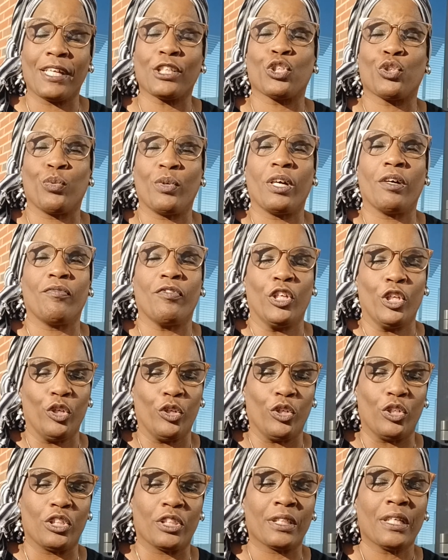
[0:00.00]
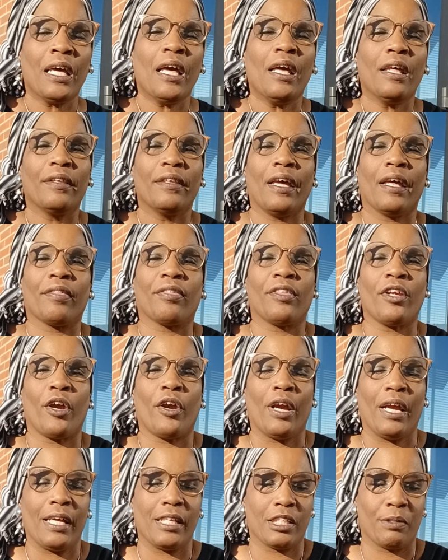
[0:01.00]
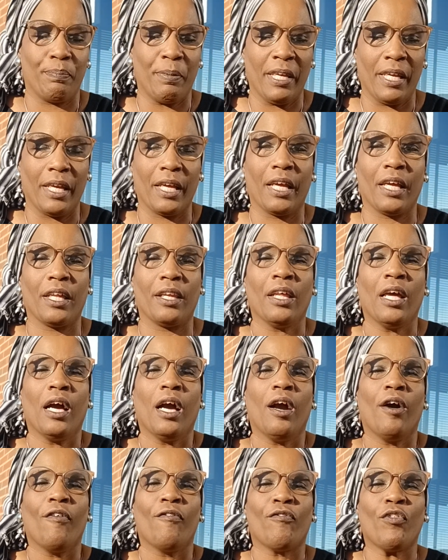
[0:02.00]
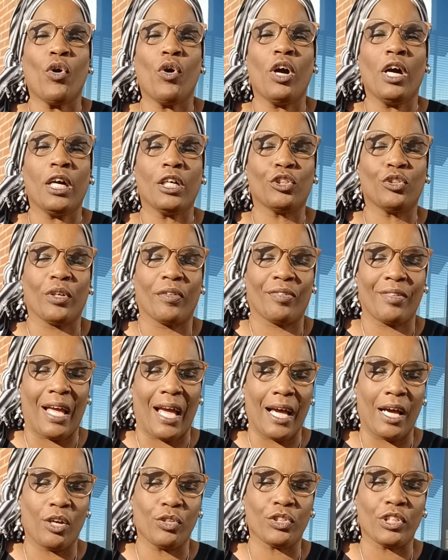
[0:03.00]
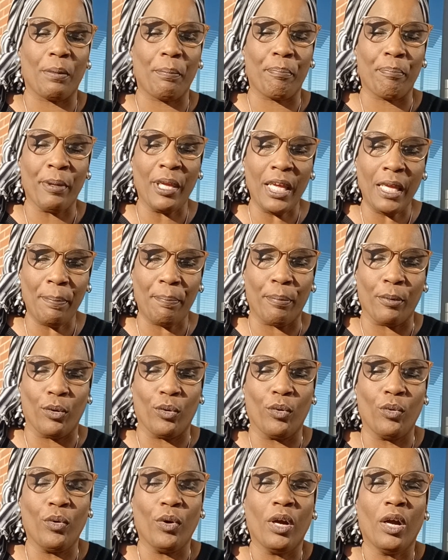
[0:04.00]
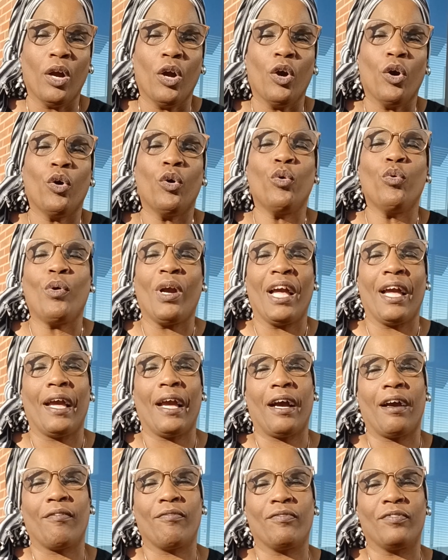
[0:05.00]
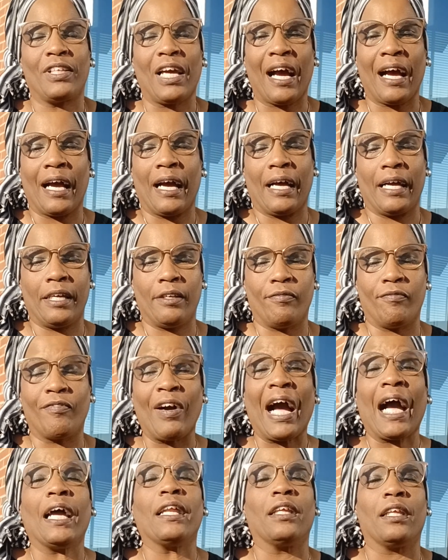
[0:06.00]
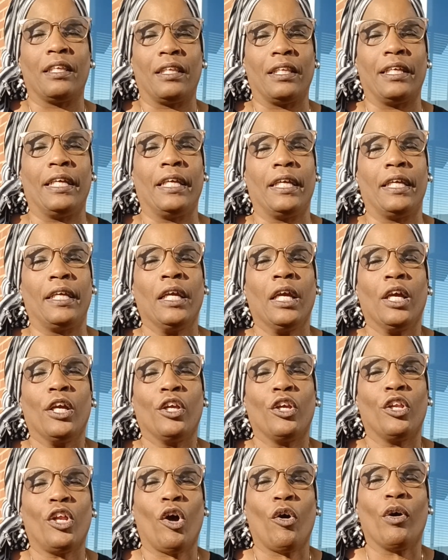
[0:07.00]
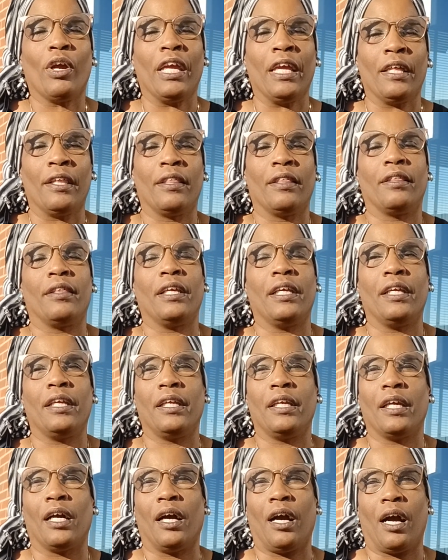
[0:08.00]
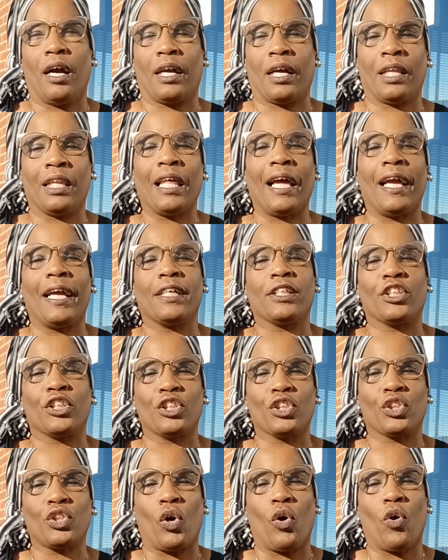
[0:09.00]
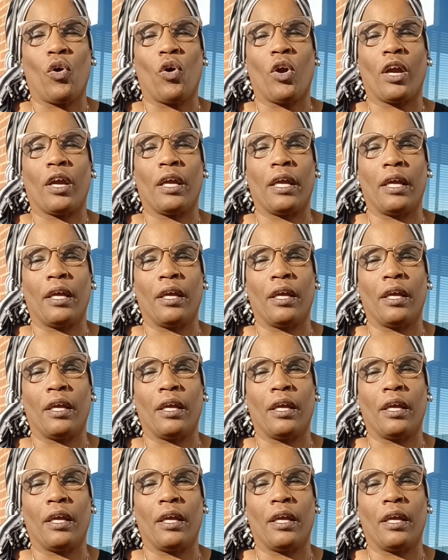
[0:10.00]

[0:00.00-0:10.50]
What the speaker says: 12 years, that there has been 400,000 people who have died violently, in the clashes or